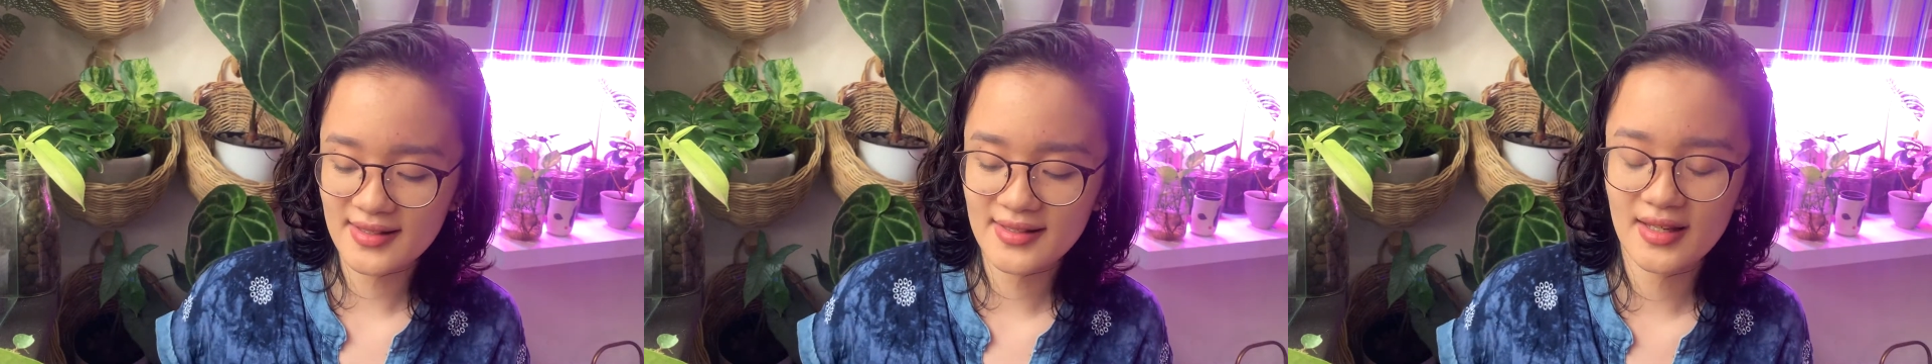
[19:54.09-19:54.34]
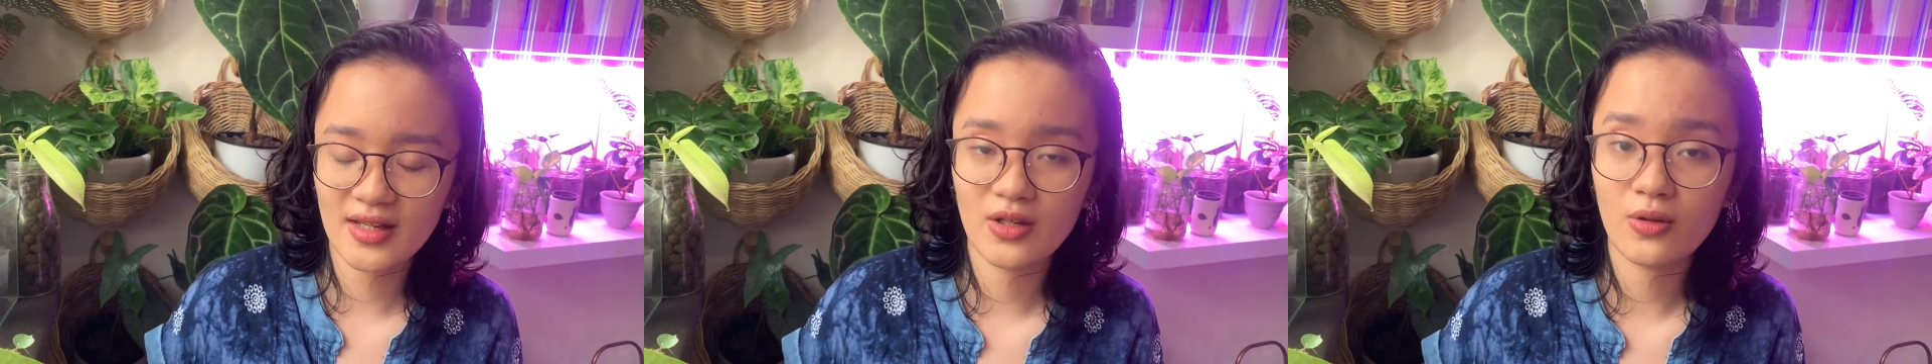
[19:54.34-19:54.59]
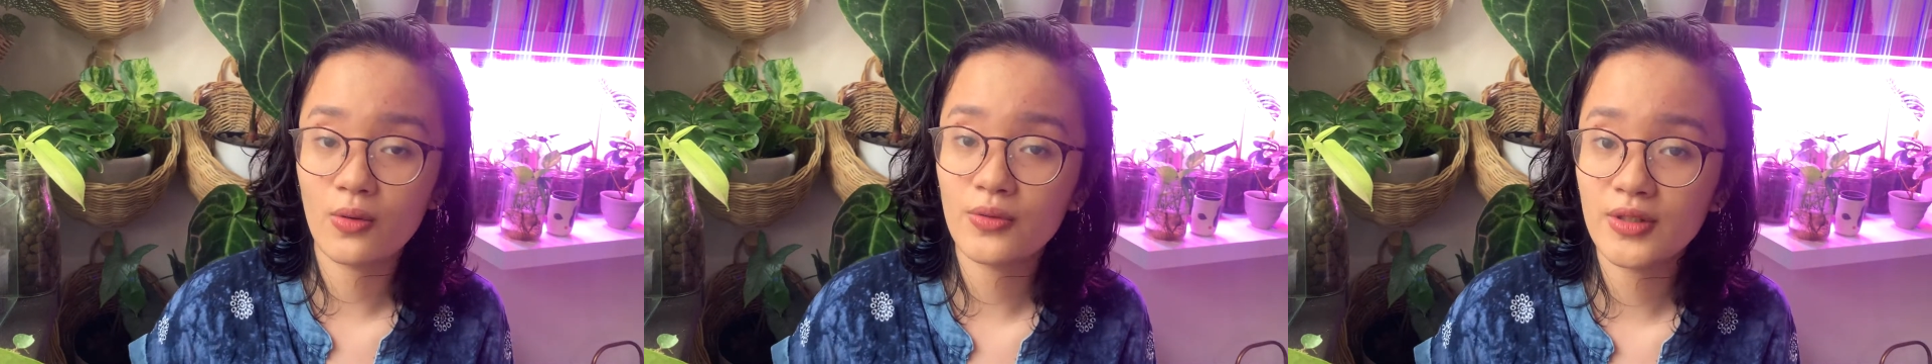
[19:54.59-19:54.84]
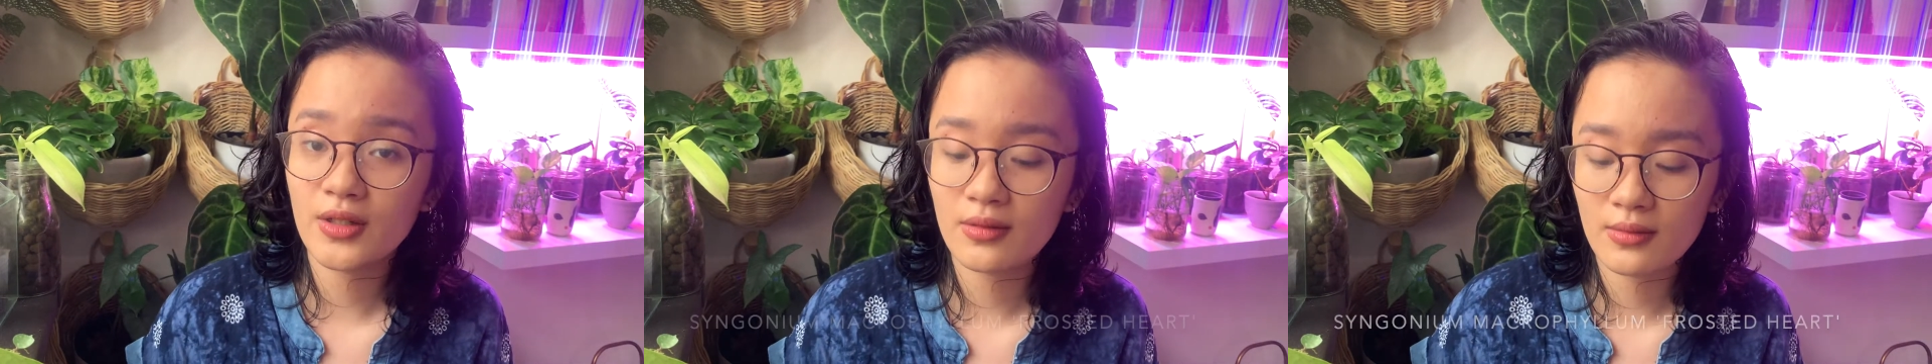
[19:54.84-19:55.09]

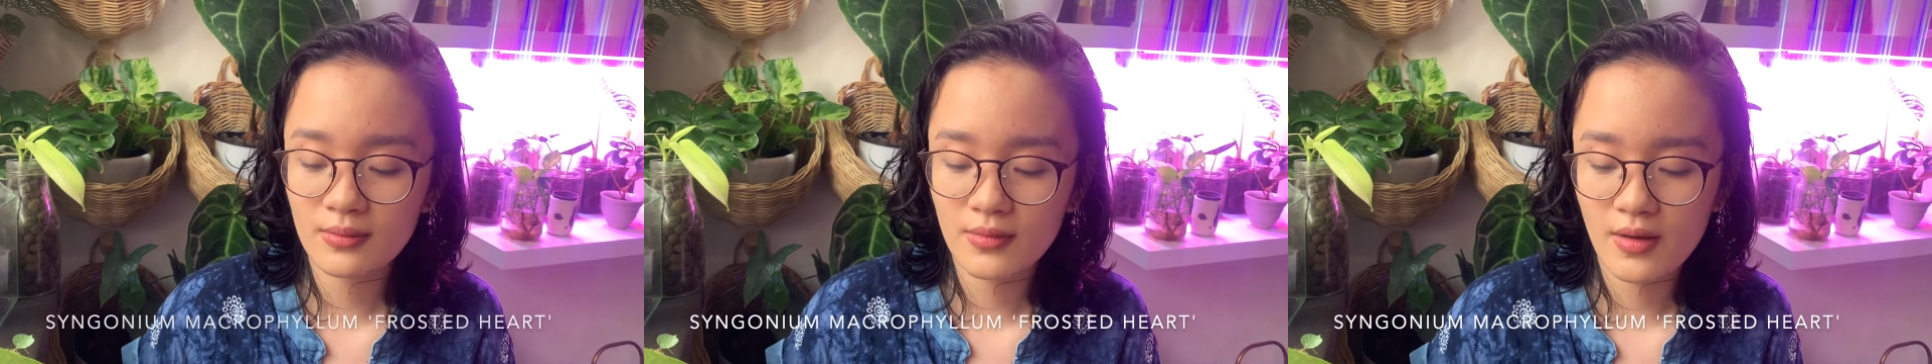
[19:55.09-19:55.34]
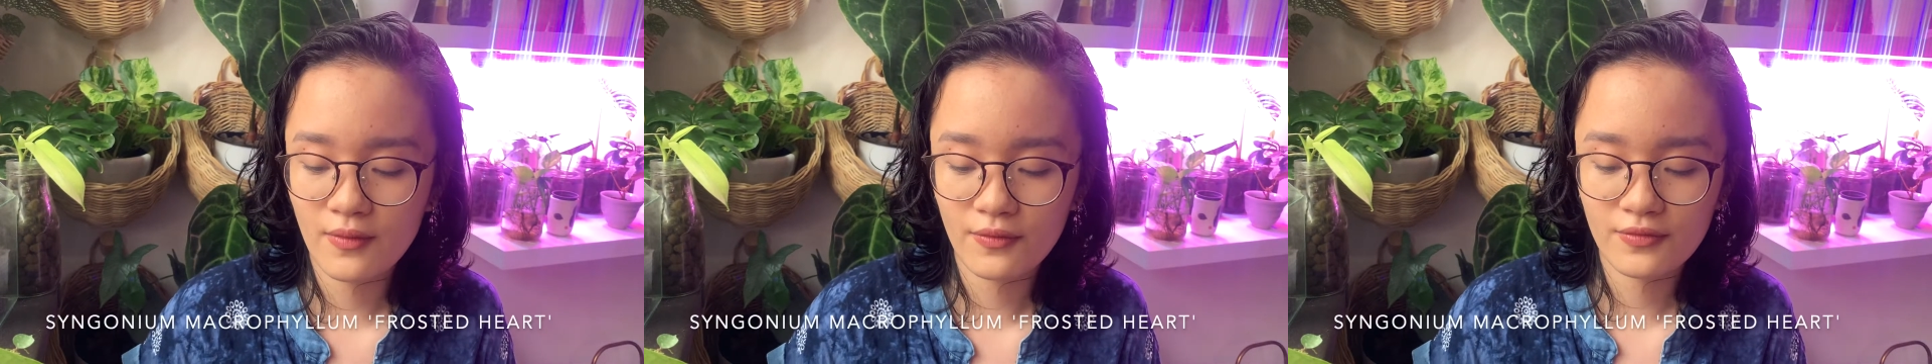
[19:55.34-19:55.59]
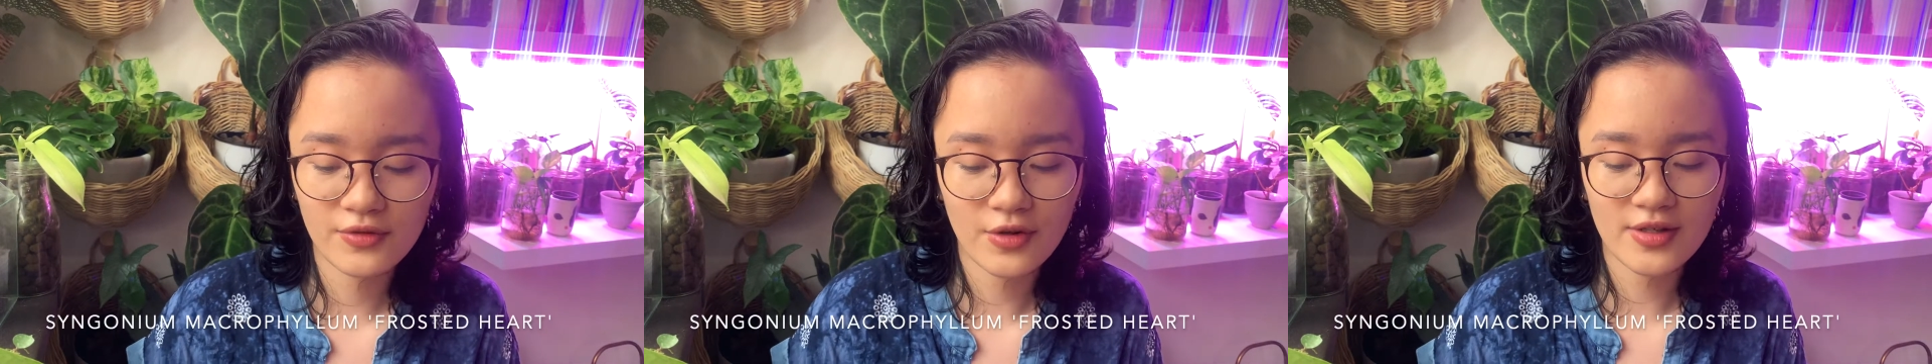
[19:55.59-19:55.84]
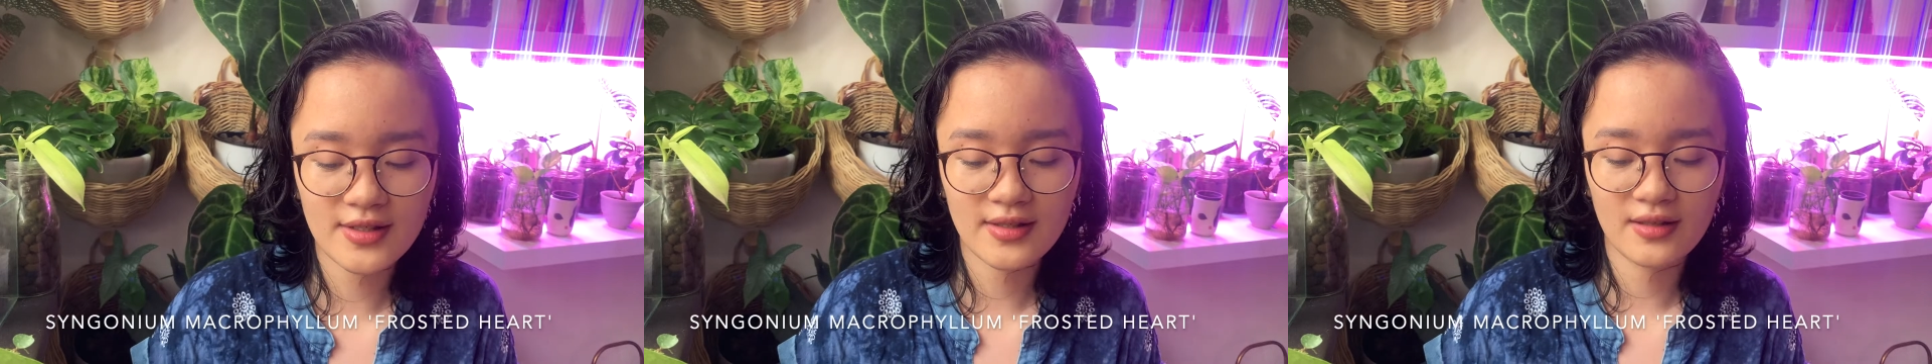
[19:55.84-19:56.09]
Syngonium
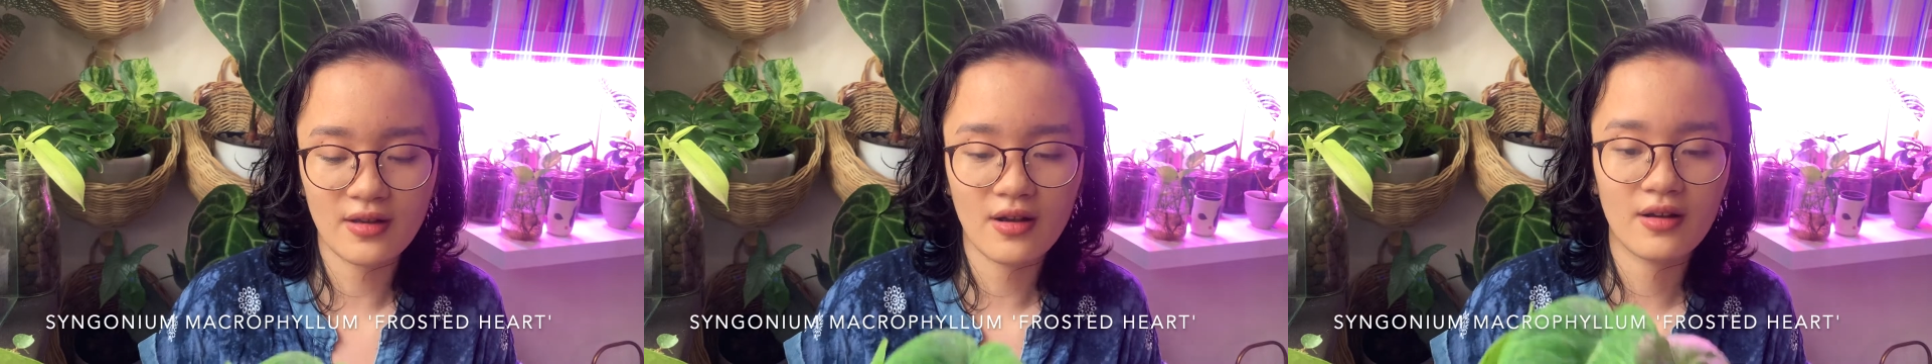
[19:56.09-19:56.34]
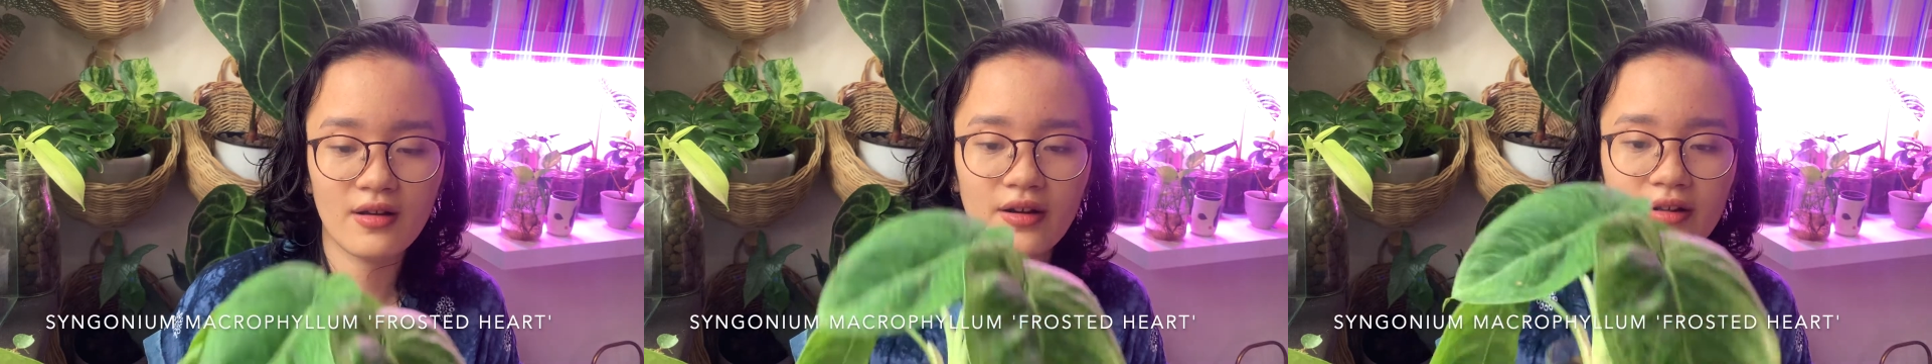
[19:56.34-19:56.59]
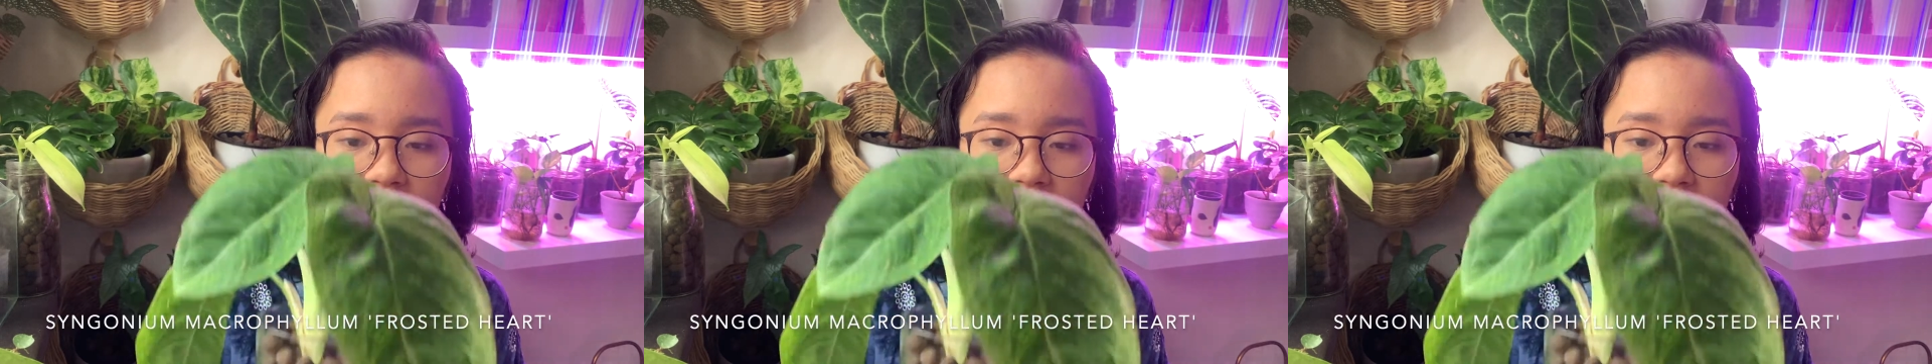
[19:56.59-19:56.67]
Frosted Heart.